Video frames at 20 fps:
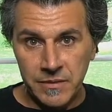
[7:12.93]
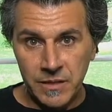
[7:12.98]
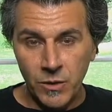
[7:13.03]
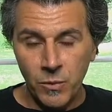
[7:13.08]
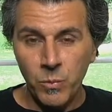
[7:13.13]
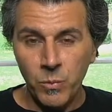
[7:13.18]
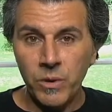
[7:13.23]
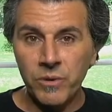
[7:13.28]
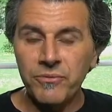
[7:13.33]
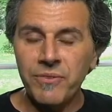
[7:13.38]

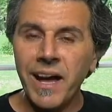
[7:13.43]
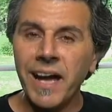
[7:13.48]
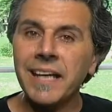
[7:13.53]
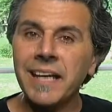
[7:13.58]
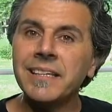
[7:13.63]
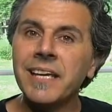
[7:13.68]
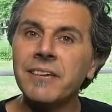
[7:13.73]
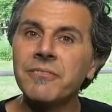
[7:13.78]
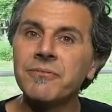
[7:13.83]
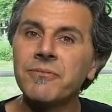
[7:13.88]
we'll
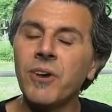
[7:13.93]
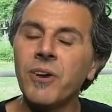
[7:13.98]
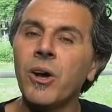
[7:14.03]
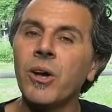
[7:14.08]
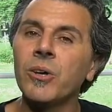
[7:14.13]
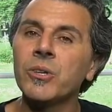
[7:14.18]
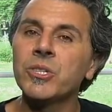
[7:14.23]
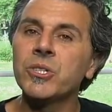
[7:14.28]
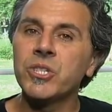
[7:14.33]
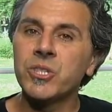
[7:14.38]
find they
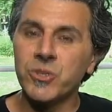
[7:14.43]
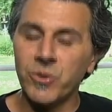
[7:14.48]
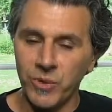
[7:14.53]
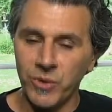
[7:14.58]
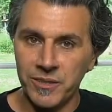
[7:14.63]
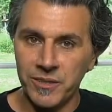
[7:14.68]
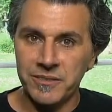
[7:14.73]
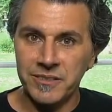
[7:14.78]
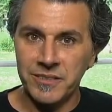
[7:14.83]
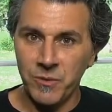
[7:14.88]
fall
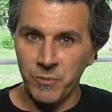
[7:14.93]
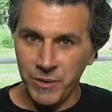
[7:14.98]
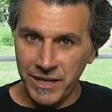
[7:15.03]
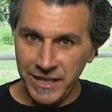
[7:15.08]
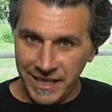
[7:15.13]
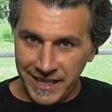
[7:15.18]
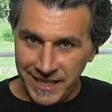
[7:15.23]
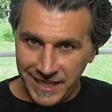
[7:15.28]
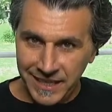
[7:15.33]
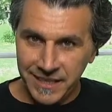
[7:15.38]
short. And we're
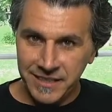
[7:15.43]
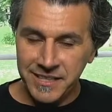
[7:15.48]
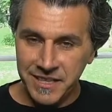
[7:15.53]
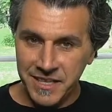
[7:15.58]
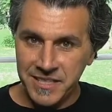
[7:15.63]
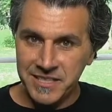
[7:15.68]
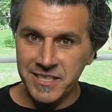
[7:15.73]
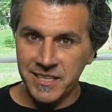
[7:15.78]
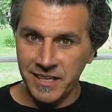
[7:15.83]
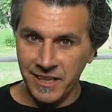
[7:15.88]
going to get into
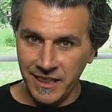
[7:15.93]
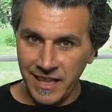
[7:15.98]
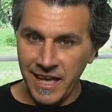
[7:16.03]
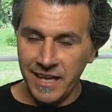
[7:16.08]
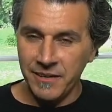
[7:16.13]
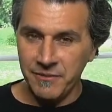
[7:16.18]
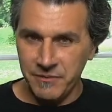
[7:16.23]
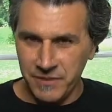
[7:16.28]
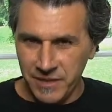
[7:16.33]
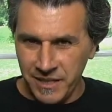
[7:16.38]
this in
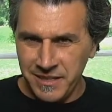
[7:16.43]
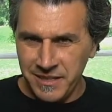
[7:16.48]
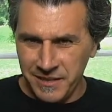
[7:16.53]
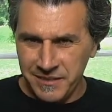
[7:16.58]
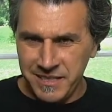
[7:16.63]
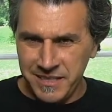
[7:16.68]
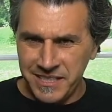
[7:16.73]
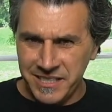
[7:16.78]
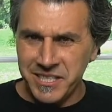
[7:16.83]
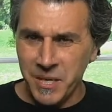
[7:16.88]
a
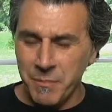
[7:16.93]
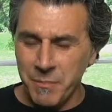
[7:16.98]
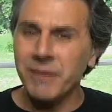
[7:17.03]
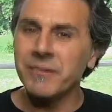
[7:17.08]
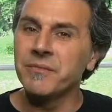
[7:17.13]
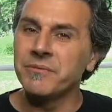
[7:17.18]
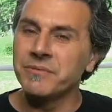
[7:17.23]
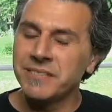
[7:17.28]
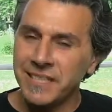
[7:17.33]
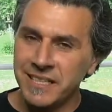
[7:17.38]
decent amount
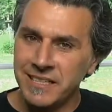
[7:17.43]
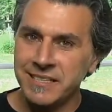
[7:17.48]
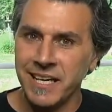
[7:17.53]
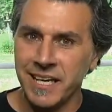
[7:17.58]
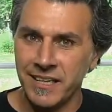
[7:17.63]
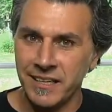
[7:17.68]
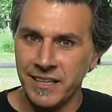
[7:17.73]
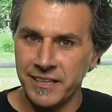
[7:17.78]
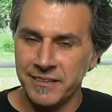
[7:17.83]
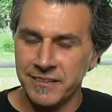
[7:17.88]
of
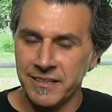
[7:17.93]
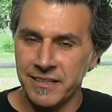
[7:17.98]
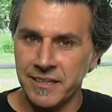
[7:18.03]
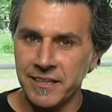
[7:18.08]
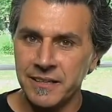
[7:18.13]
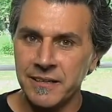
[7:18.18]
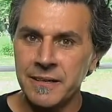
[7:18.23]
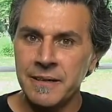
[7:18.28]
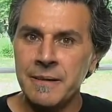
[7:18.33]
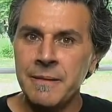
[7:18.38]
detail, I
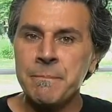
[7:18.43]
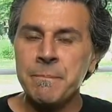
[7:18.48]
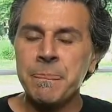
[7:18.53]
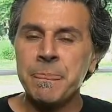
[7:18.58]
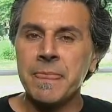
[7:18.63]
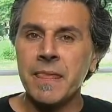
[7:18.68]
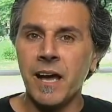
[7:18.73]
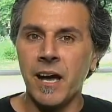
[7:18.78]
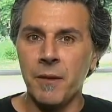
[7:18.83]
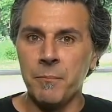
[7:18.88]
think,
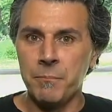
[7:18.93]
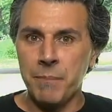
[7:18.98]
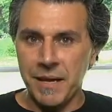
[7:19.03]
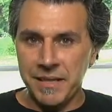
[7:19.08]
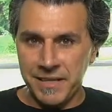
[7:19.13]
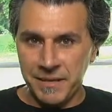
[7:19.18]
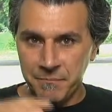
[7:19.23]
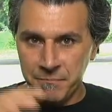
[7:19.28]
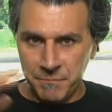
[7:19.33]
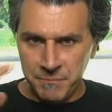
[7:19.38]

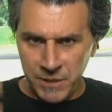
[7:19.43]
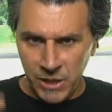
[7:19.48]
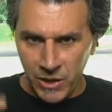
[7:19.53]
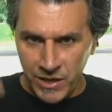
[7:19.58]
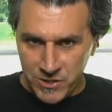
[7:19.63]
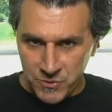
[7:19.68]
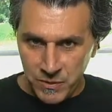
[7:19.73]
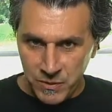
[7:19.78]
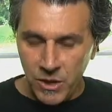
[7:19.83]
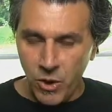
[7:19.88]

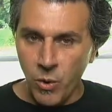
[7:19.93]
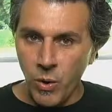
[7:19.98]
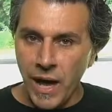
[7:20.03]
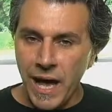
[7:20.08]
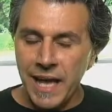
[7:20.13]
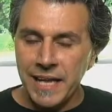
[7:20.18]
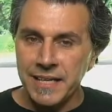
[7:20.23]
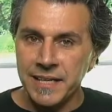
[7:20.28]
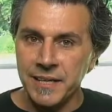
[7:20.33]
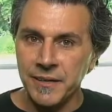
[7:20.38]
as we go
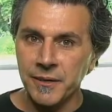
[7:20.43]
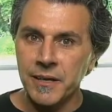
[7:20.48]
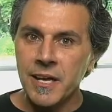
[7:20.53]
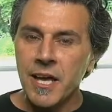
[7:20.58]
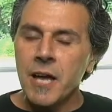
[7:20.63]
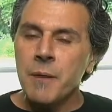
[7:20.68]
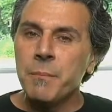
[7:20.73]
on here.